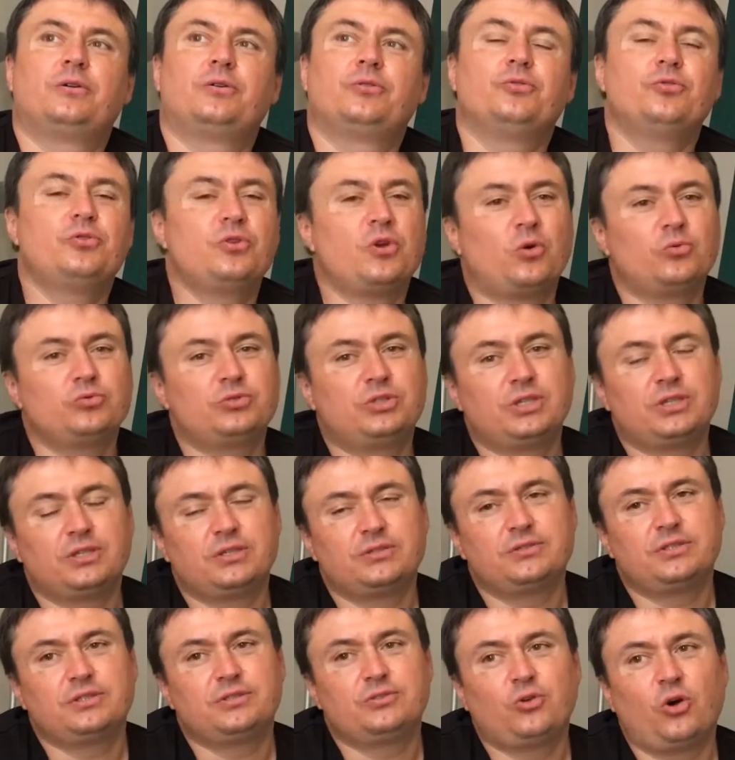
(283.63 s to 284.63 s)

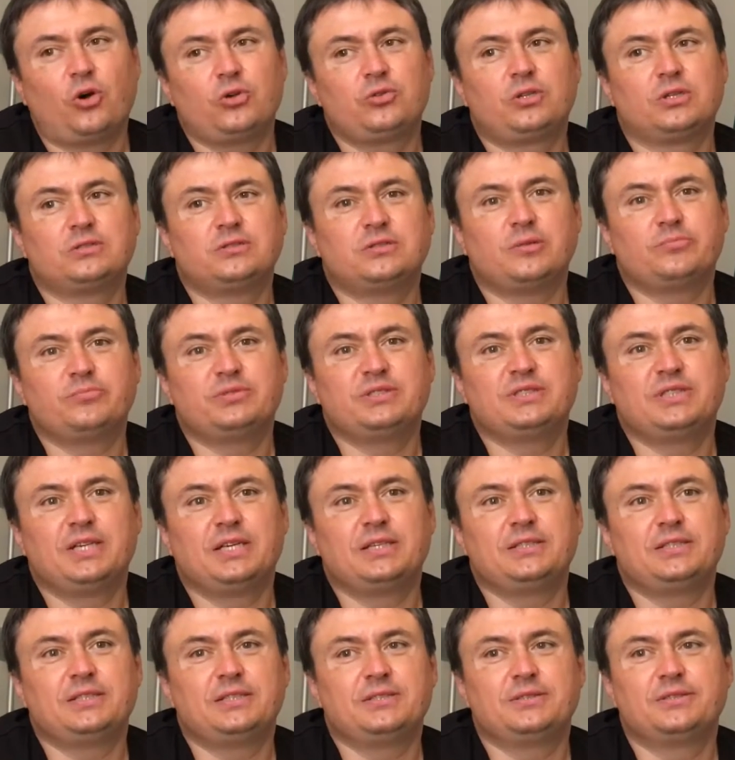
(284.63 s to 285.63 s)
the daughter
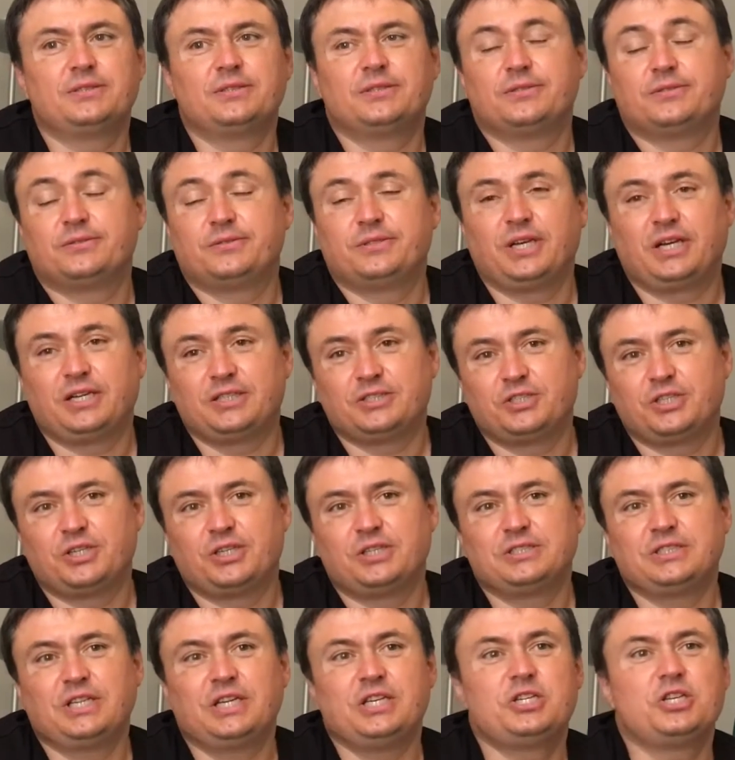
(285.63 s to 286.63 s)
representing the young
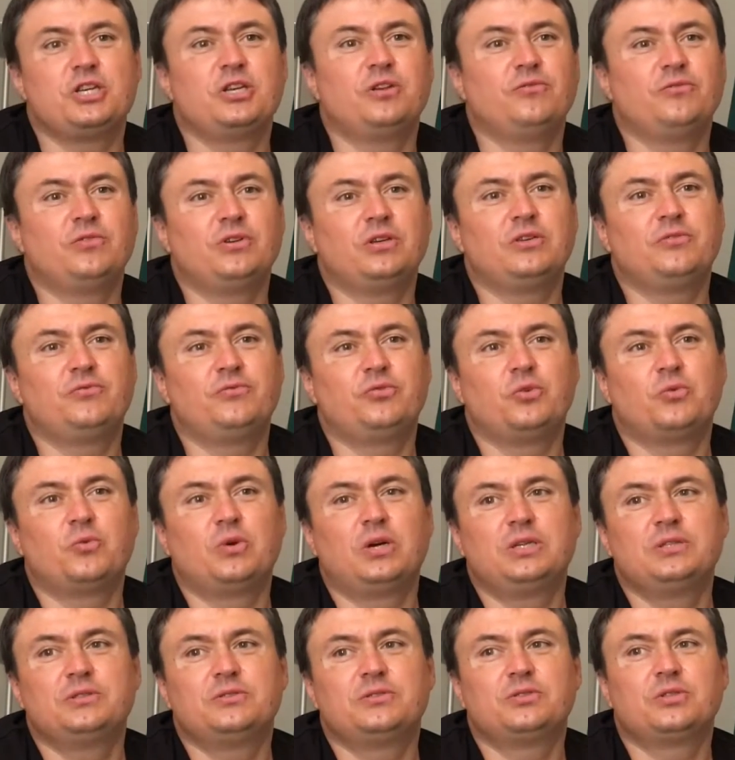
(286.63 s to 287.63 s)
generation, if you
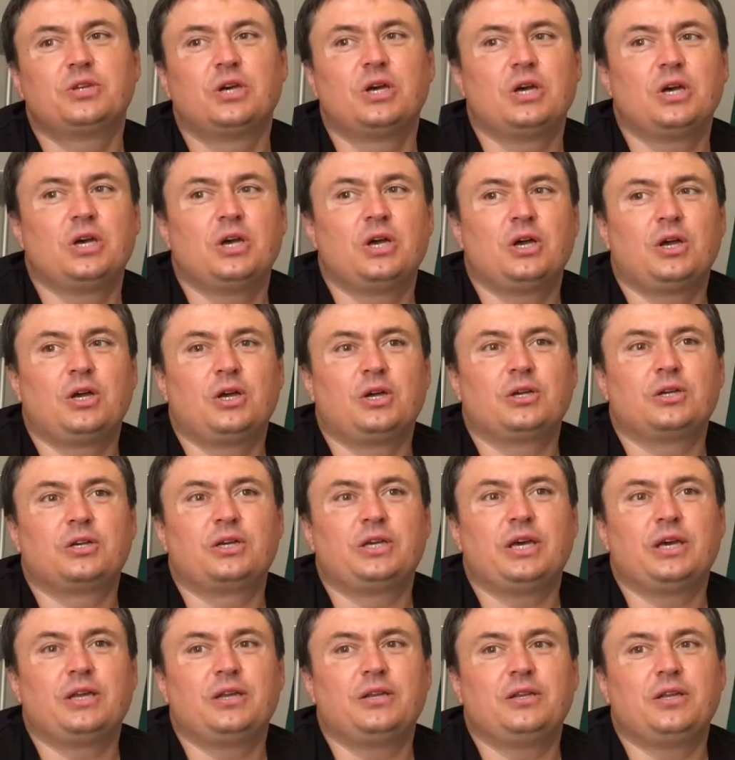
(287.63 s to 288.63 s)
want,
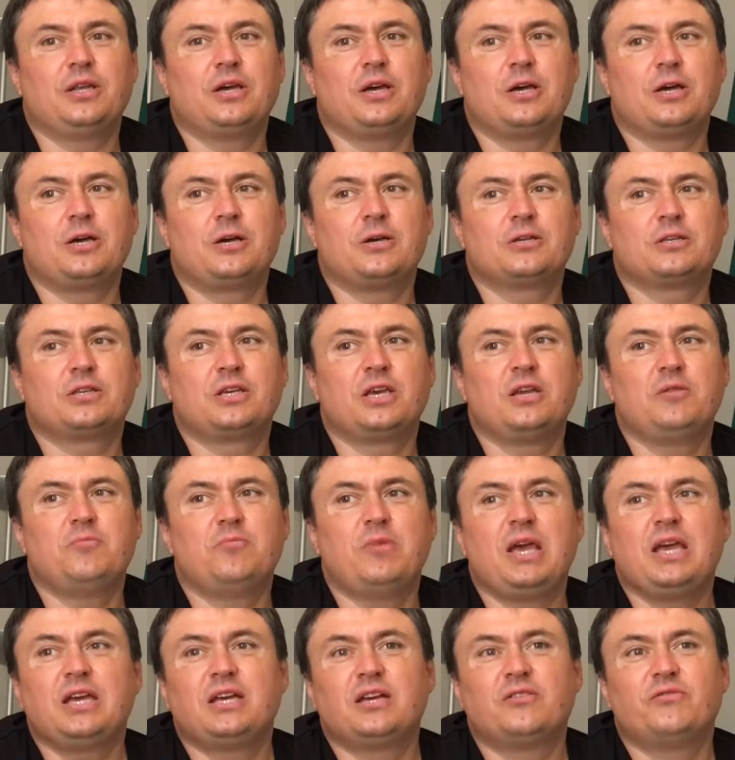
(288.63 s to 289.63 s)
can
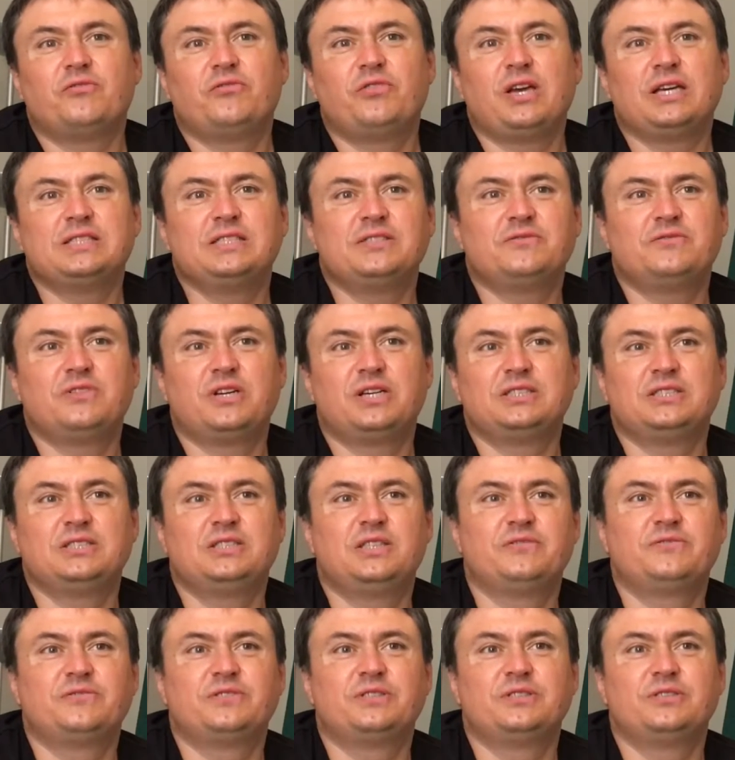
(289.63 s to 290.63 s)
make a very, very
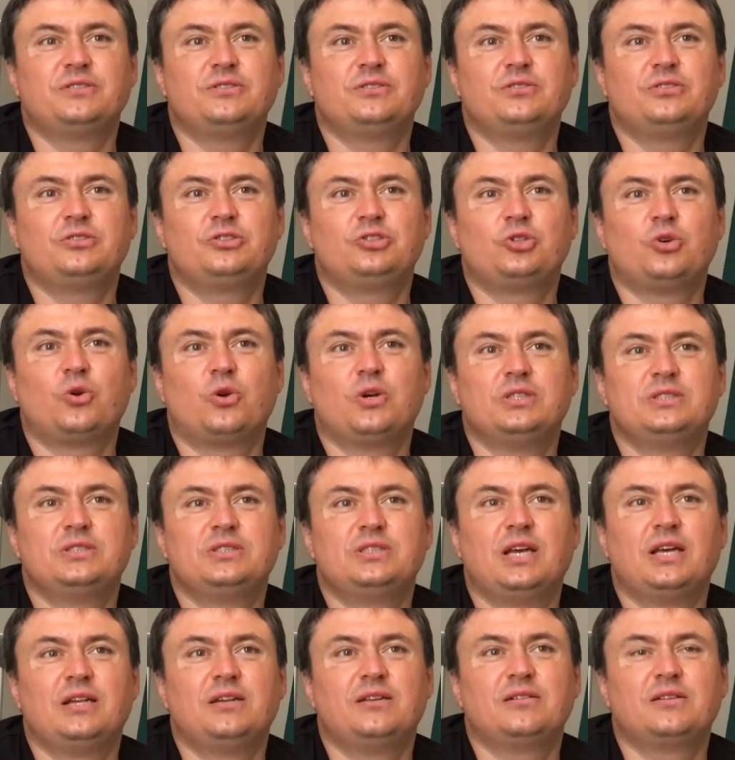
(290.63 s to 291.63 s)
different choice
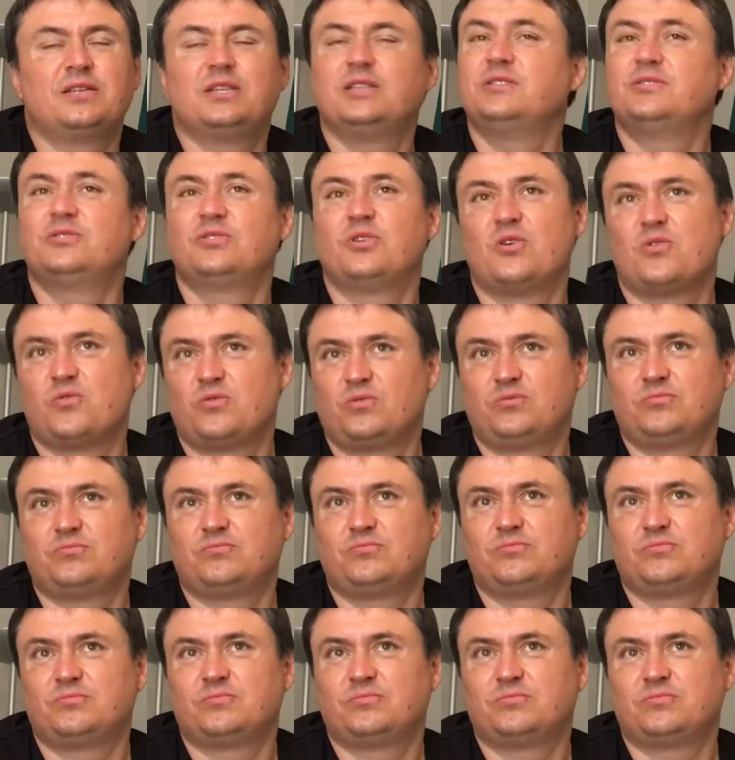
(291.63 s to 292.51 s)
than his own.